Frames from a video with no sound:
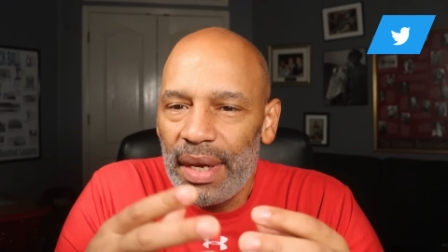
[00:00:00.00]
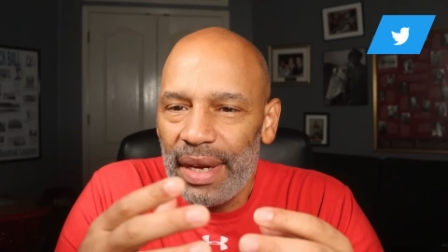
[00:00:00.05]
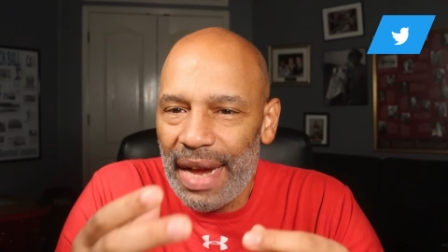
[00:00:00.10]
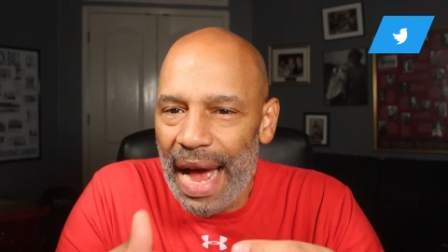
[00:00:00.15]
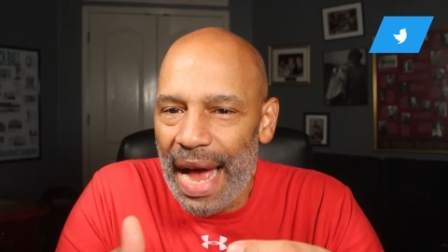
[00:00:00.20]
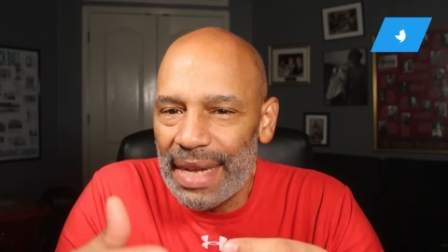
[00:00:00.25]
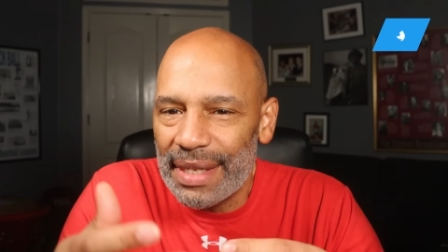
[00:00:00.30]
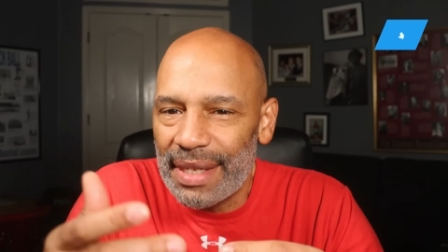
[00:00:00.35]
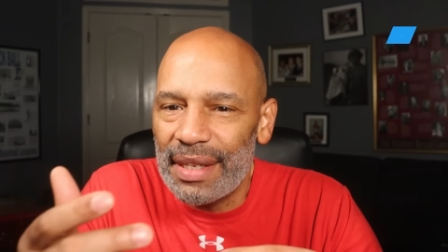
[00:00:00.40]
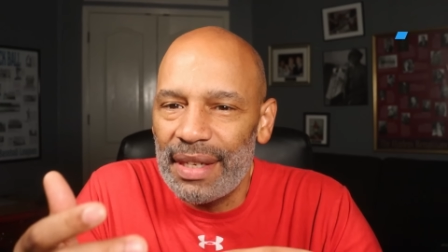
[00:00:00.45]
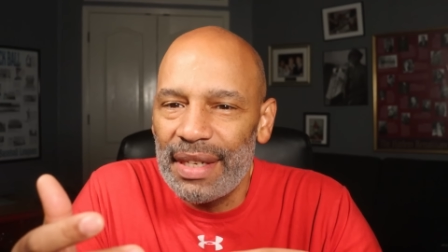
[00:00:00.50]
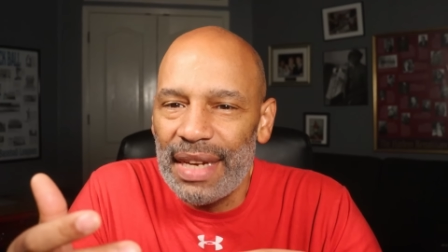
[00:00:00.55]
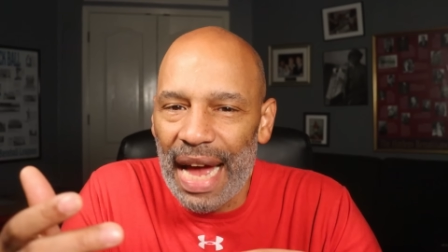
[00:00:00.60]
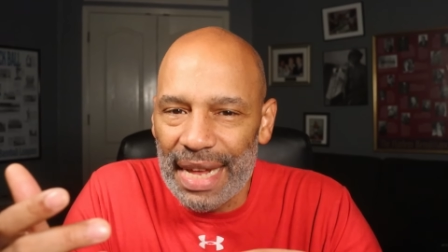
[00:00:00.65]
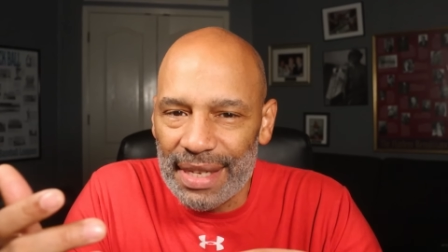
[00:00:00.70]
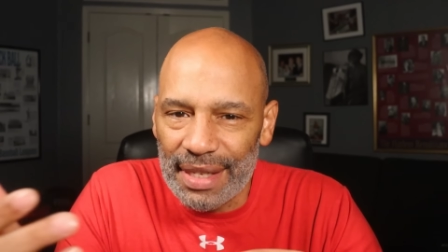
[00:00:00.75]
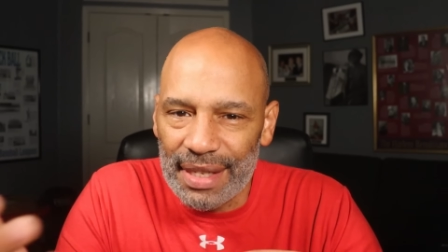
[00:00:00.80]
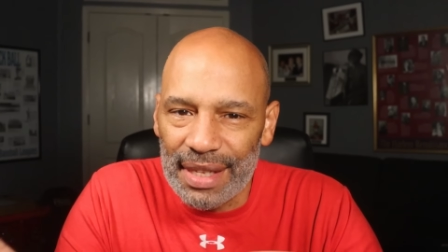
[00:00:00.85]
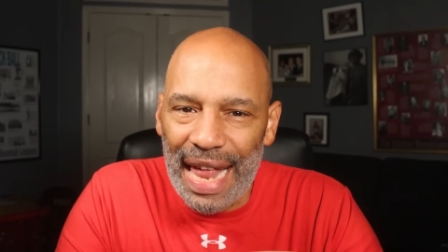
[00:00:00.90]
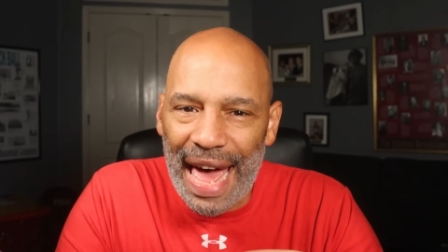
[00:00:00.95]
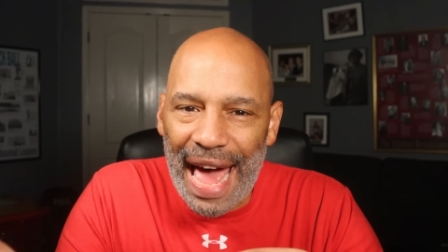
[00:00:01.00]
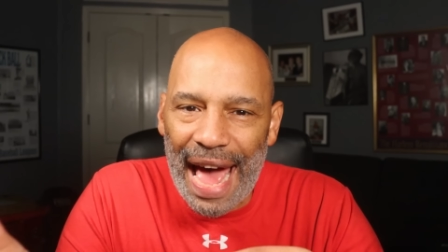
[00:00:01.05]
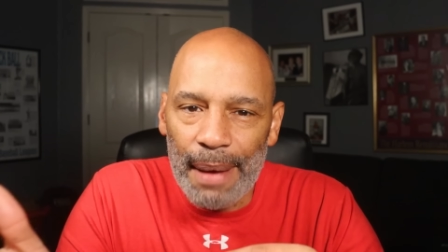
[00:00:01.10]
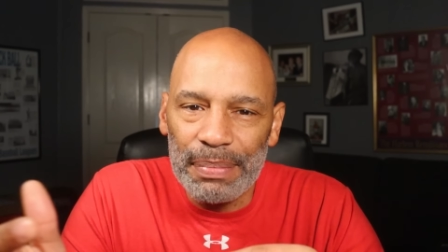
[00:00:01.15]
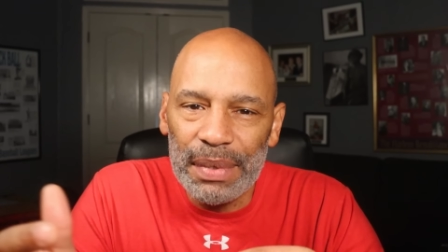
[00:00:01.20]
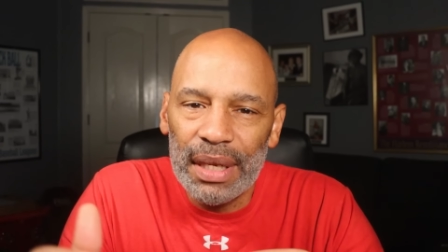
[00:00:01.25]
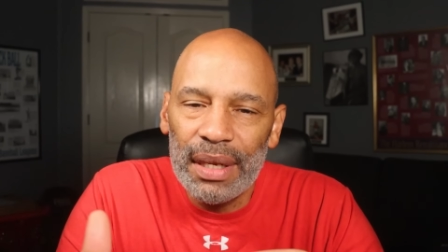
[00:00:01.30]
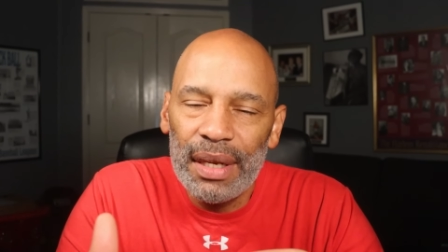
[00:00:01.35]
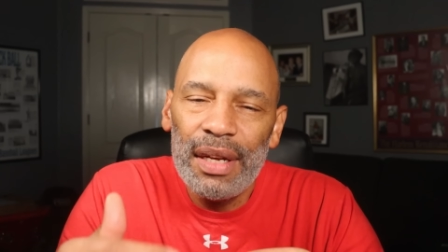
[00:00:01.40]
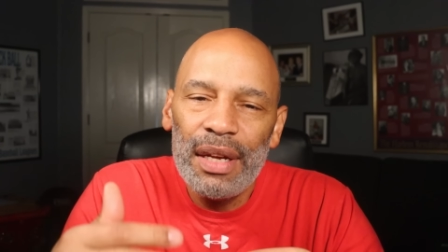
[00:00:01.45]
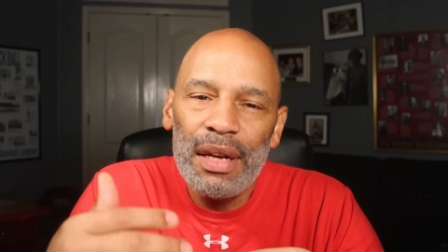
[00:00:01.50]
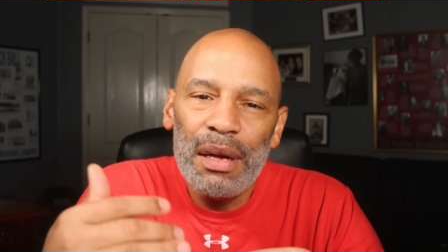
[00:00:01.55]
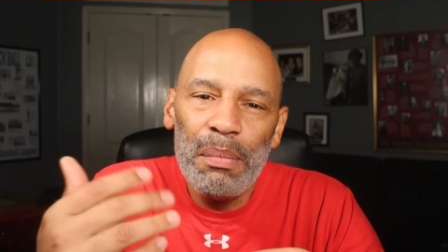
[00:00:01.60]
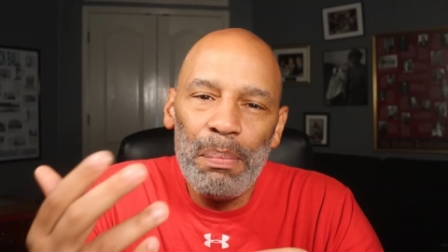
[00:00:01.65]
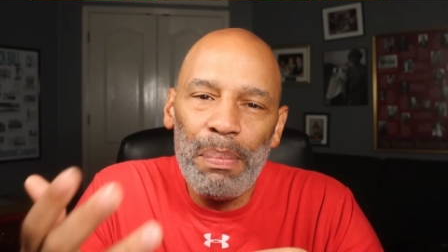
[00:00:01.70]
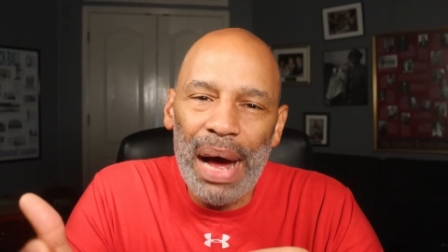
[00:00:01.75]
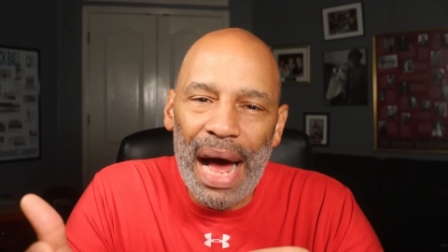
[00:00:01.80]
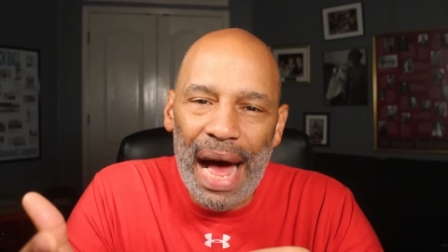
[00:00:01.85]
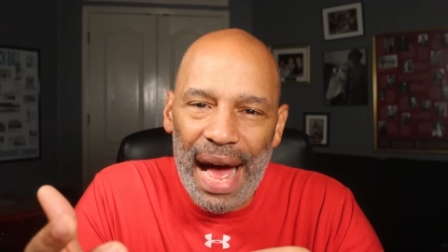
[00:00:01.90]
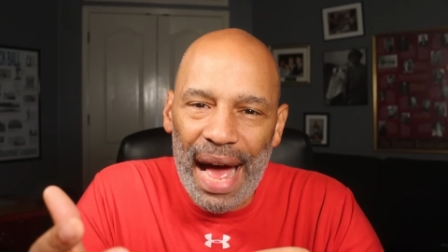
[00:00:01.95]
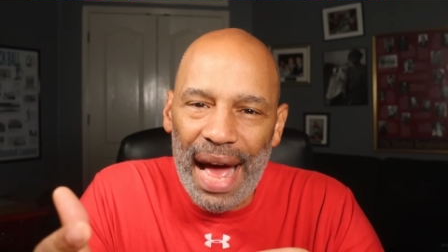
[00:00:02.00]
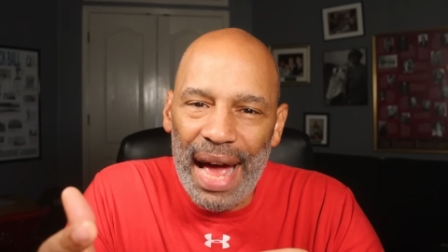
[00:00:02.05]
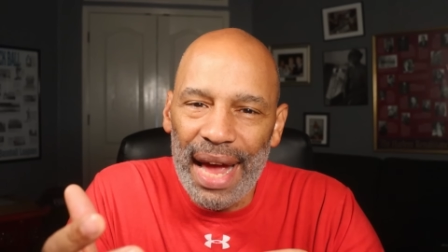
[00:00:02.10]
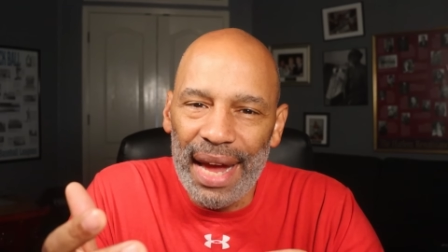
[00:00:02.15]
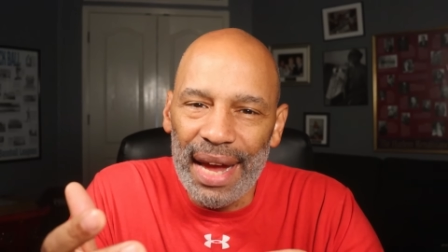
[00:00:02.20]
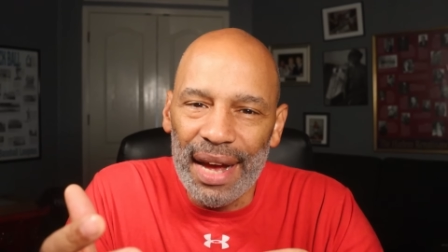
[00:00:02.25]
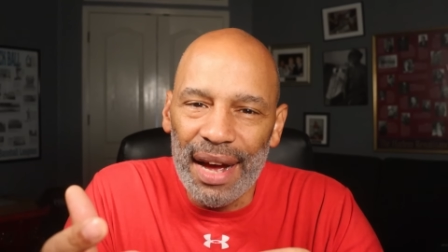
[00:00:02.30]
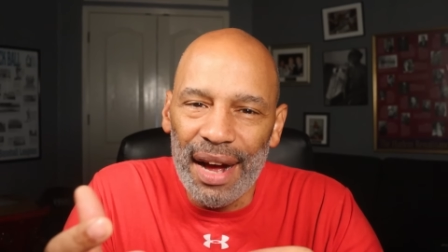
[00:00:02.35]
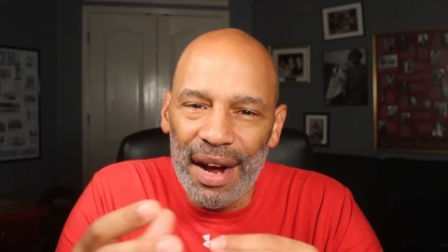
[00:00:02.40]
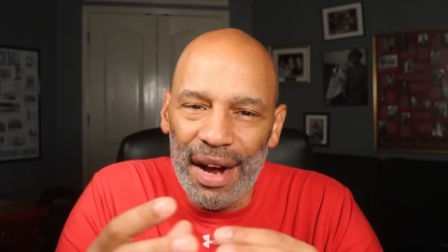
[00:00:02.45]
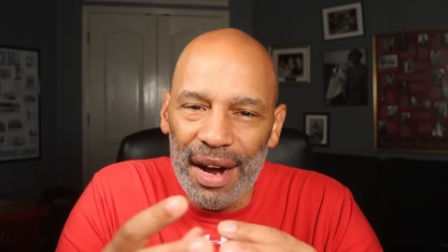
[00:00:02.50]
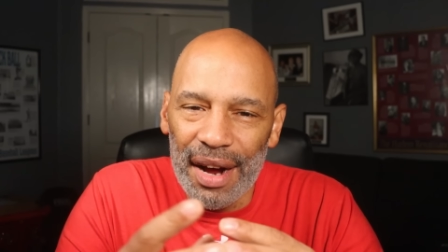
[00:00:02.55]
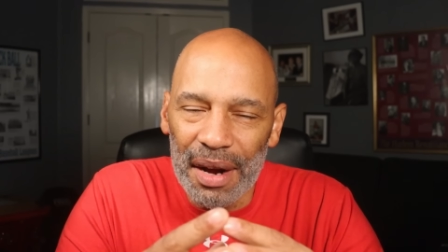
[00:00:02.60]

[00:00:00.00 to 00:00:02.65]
got slapped by